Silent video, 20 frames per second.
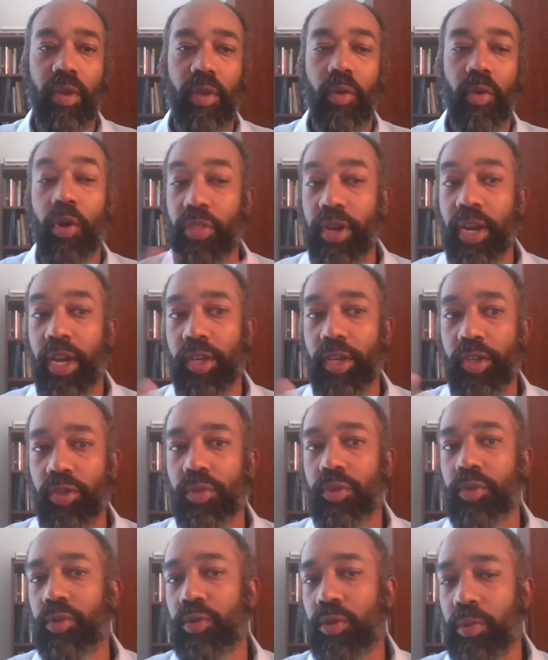Orthodox
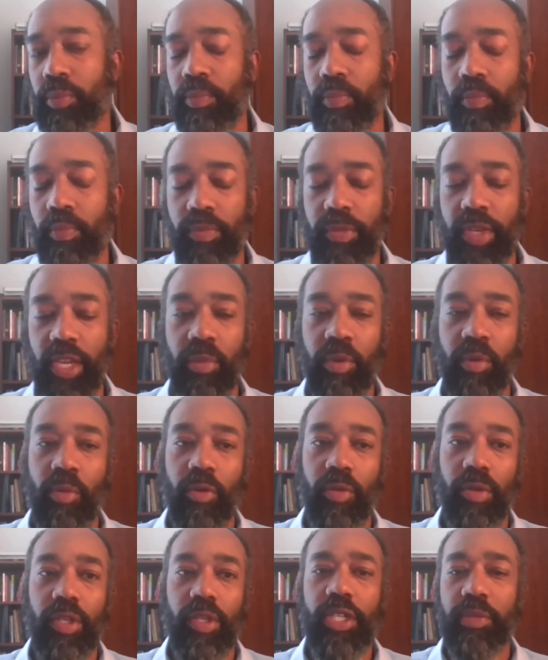Jews who tend to be
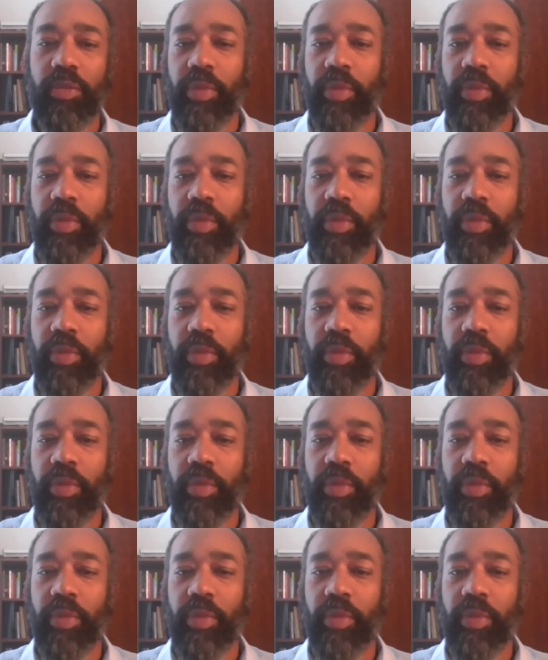more religious